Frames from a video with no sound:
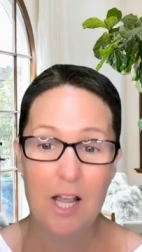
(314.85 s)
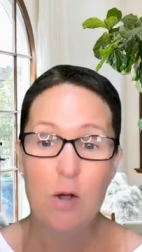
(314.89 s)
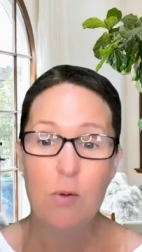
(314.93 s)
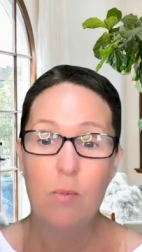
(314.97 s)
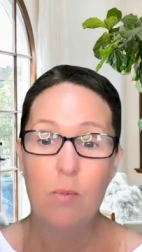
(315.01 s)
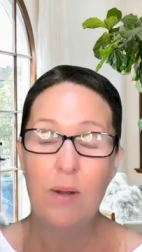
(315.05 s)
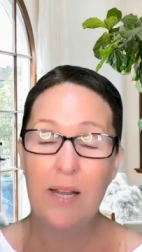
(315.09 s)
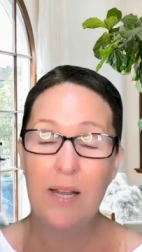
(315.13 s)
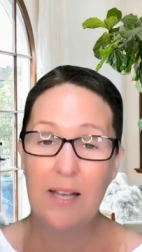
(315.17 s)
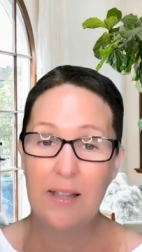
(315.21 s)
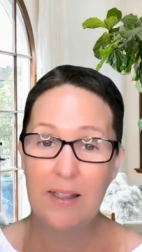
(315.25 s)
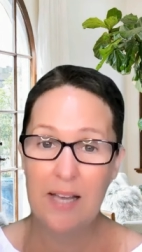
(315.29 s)

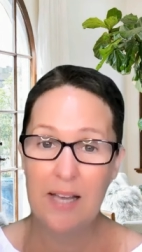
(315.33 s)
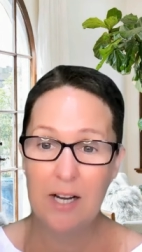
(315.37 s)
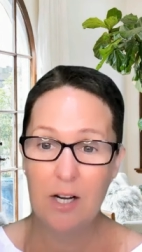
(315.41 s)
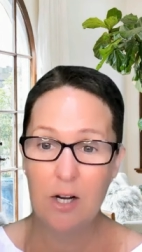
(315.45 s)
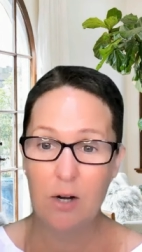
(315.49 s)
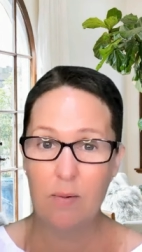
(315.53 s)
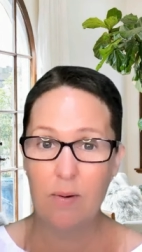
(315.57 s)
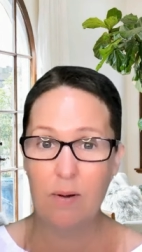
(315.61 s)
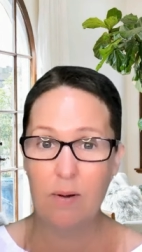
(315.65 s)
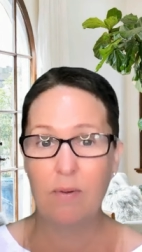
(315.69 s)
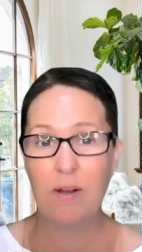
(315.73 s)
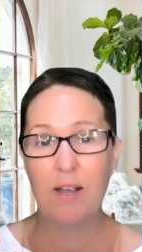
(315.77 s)
We get that
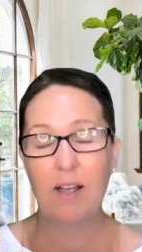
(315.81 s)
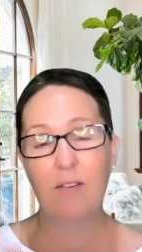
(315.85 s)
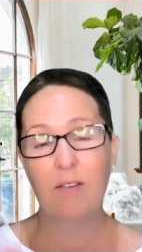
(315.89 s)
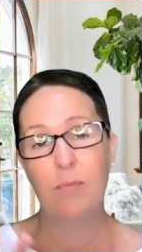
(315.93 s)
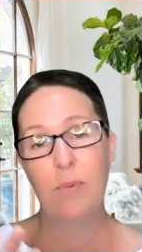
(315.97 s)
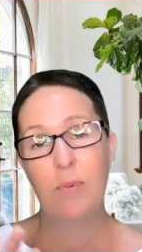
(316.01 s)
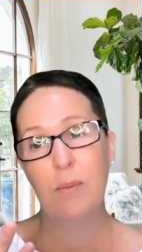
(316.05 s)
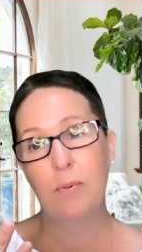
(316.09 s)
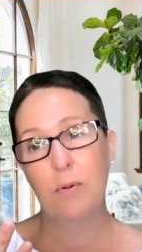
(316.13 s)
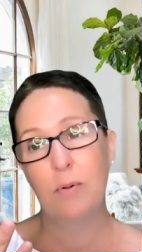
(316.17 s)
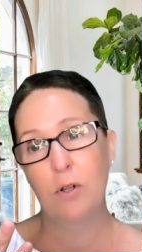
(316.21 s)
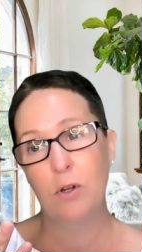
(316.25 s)
going. We have
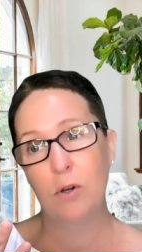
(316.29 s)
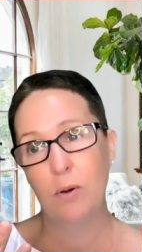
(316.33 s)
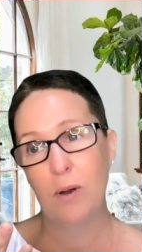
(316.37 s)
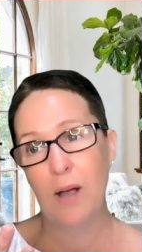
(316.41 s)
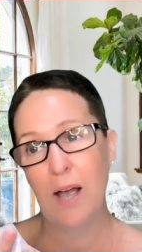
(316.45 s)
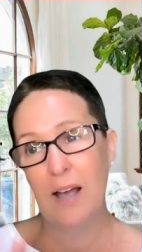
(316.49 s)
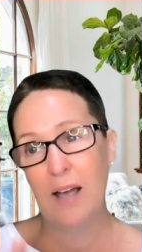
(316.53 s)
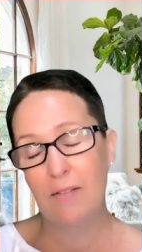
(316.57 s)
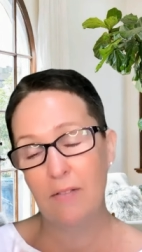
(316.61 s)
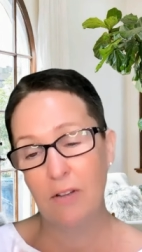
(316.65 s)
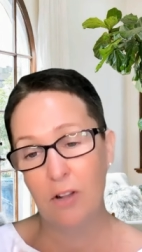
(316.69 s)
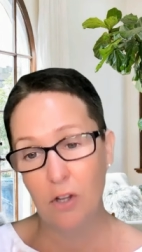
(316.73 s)
people who
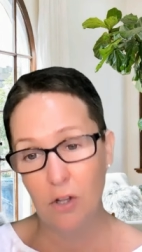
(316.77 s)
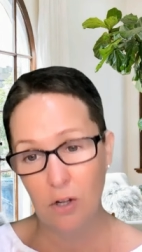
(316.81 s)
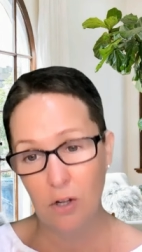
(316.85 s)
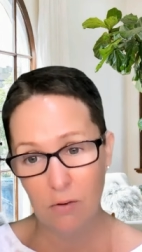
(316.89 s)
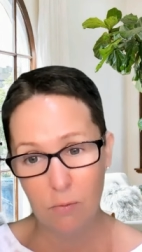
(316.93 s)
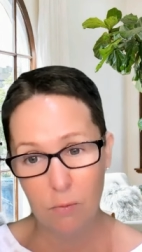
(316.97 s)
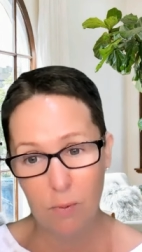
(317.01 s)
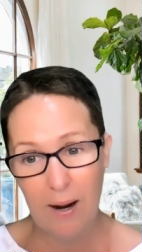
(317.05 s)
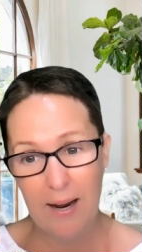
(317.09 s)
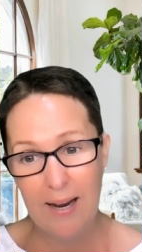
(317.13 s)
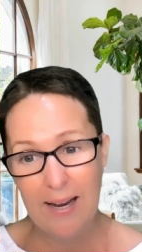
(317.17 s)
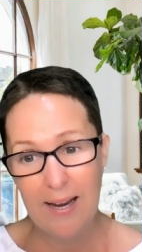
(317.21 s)
have a lot of
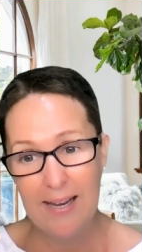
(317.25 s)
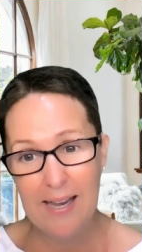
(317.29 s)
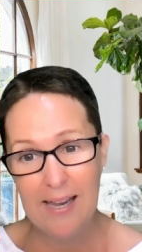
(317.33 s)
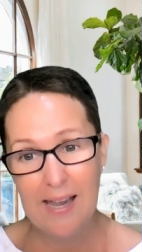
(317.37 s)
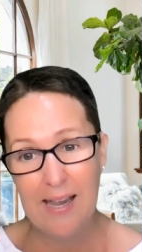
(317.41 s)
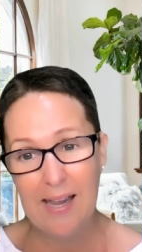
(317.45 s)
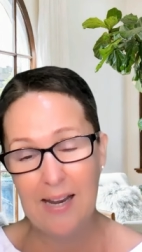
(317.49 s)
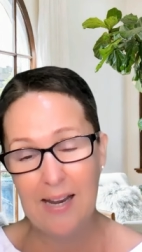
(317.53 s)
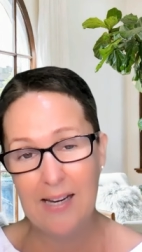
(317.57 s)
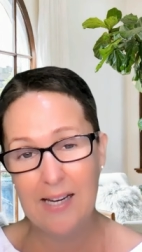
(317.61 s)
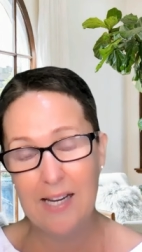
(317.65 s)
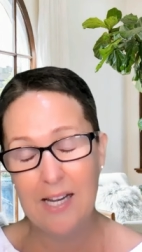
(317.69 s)
weight
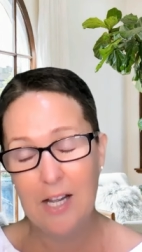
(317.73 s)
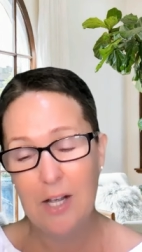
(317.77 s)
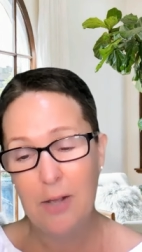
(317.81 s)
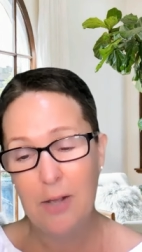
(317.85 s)
gain